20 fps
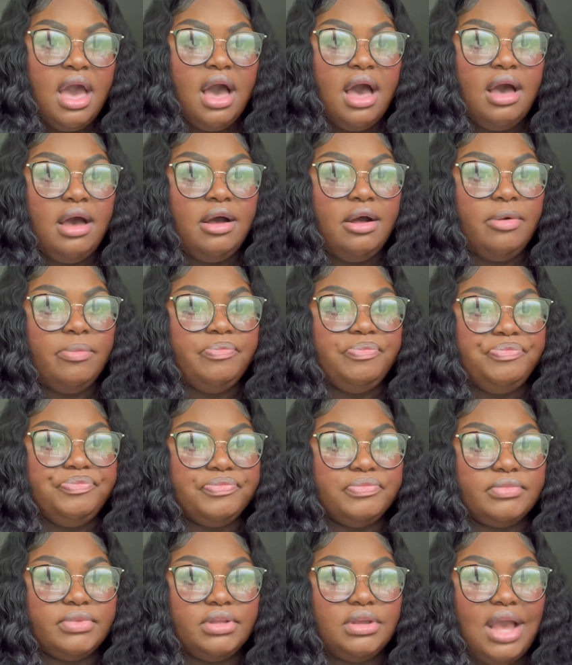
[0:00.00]

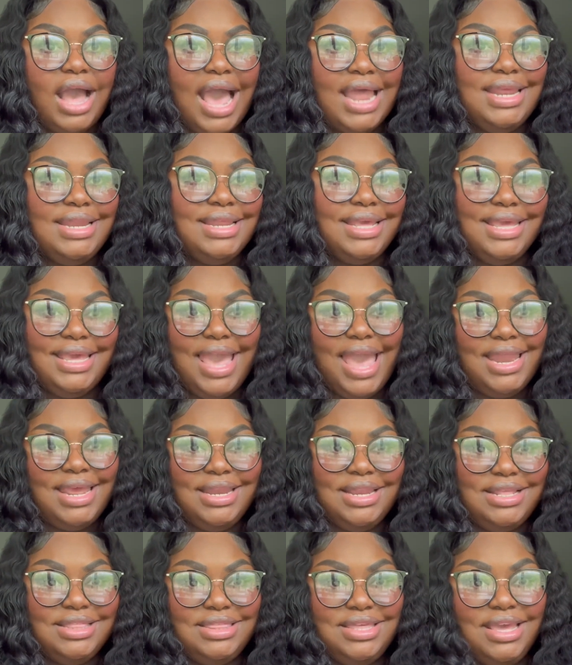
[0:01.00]
I didn't get
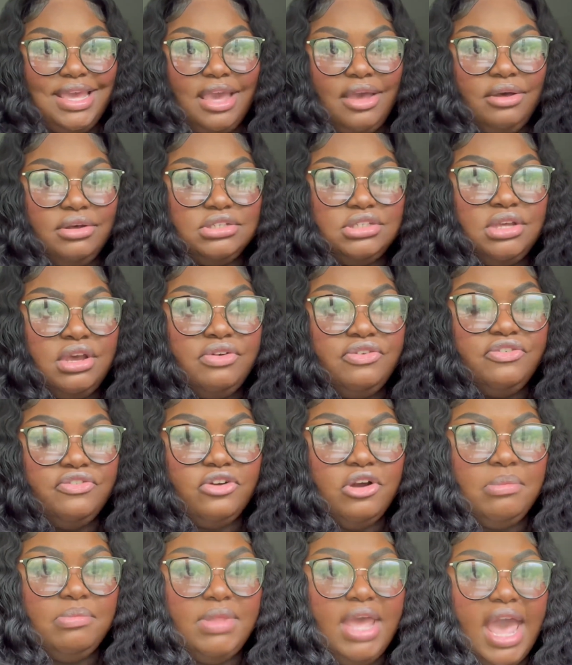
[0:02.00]
anything else
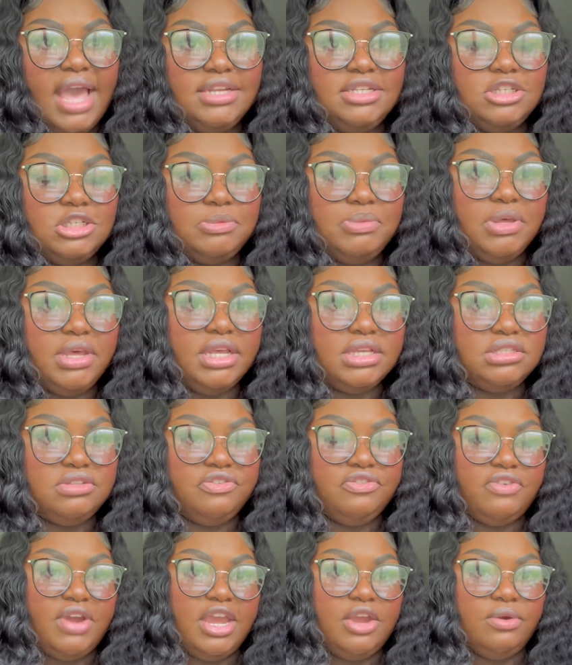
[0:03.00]
from that just because the
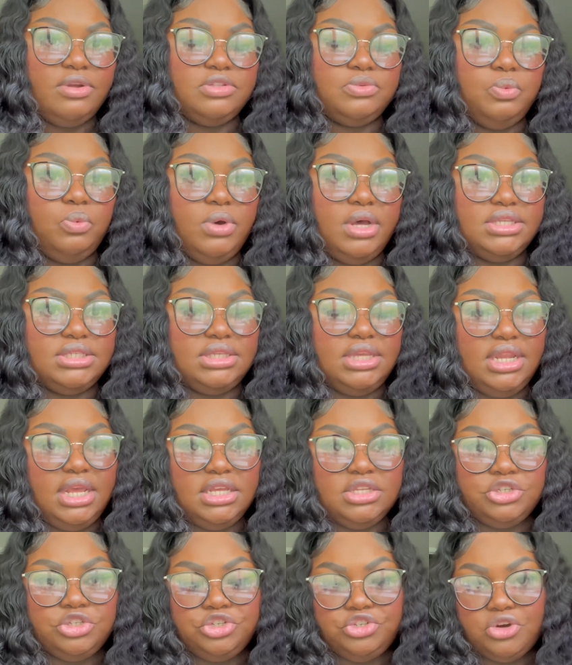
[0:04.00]
fragrance wasn't
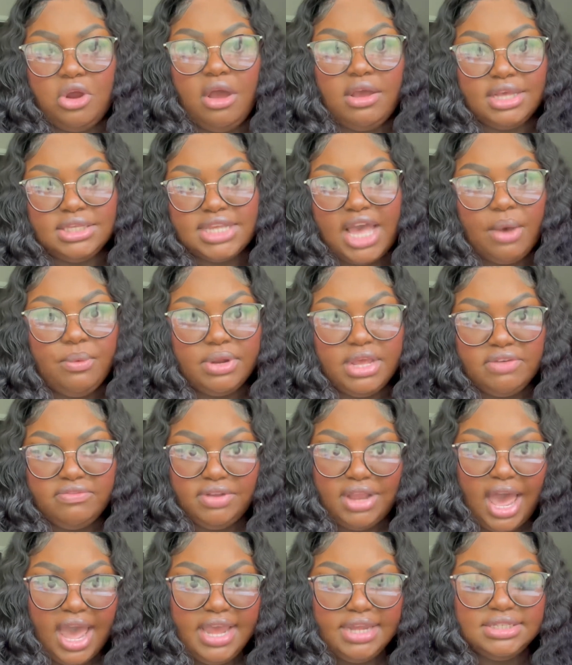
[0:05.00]
as strong as I would have
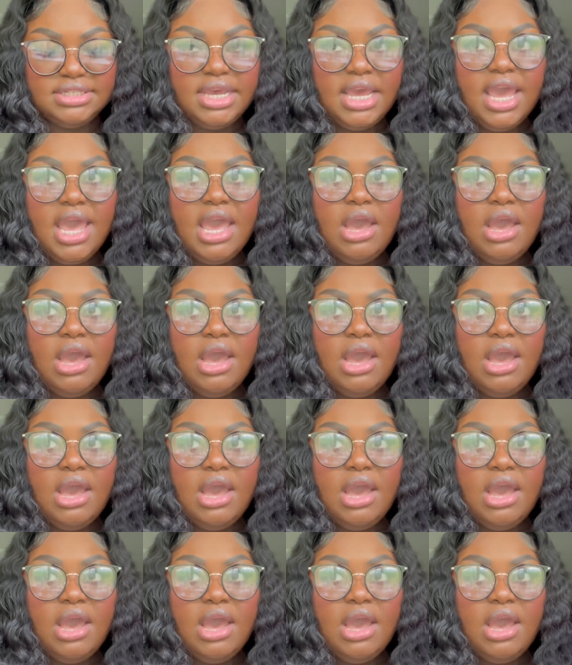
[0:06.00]
liked.